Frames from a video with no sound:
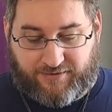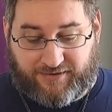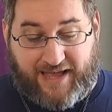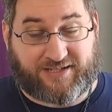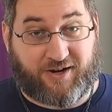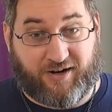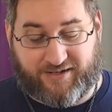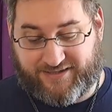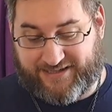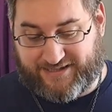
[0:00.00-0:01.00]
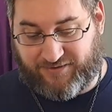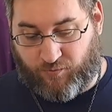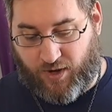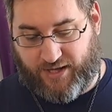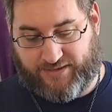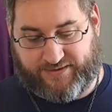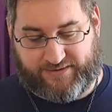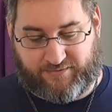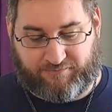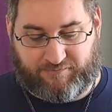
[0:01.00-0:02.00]
Last card, 6 of
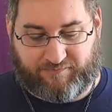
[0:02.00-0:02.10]
Wands,